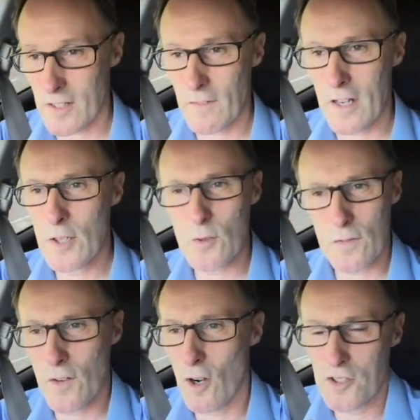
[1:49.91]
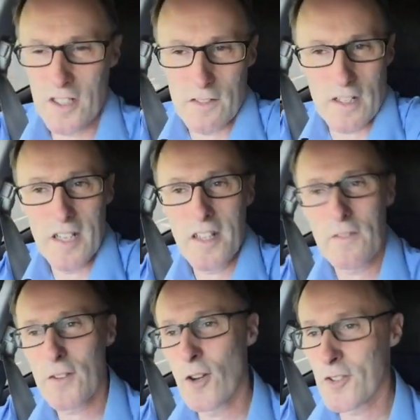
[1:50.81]
I, I knew it was 40 and it, it, said
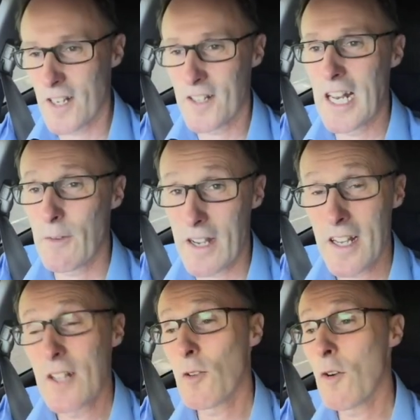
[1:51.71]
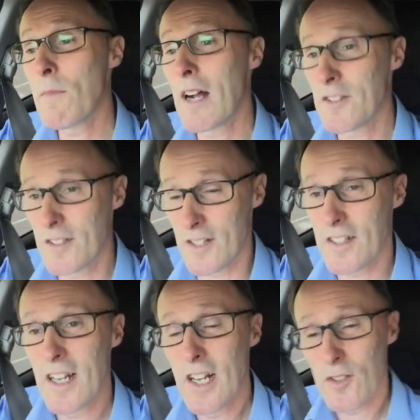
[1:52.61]
30. Anyway, going back to this.